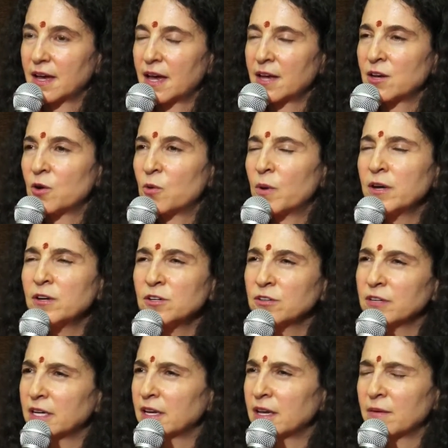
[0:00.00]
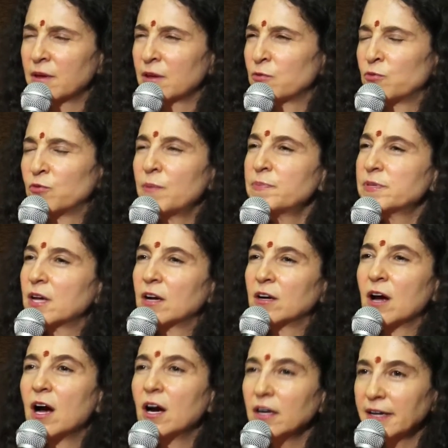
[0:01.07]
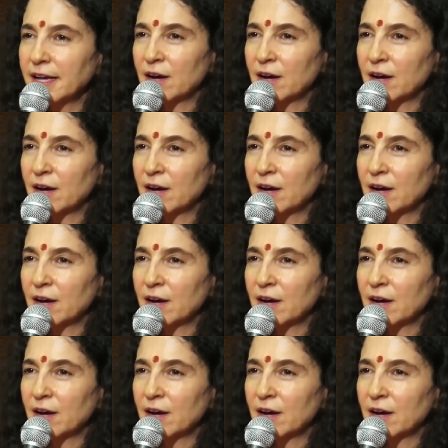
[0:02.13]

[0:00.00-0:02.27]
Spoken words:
And no wonder it rips our heart